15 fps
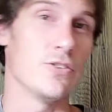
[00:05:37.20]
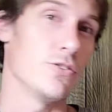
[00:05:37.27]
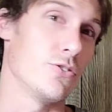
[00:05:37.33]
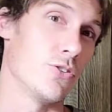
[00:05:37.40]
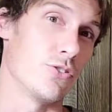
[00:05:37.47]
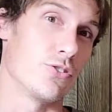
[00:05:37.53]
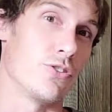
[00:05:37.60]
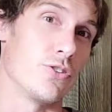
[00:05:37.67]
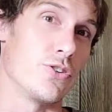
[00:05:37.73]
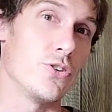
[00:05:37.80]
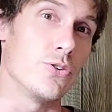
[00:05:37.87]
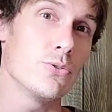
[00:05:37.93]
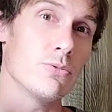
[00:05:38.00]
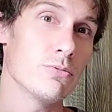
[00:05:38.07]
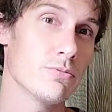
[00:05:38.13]
There's the
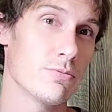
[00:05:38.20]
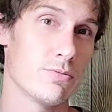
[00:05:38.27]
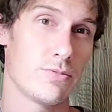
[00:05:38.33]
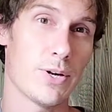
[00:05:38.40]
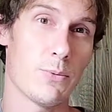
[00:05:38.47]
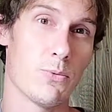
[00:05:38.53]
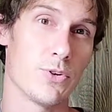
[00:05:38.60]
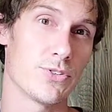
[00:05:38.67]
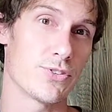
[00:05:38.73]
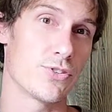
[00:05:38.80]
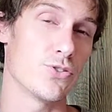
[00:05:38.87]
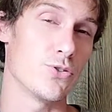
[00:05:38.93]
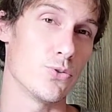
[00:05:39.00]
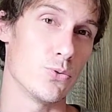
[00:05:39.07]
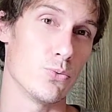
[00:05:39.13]
you that wants to
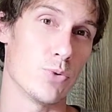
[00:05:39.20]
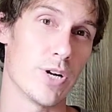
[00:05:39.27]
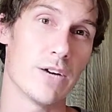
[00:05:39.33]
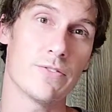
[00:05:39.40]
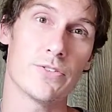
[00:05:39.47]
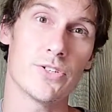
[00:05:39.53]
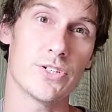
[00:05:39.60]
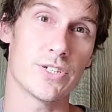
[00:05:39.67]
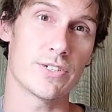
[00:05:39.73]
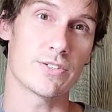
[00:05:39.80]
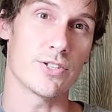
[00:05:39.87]
do whatever it is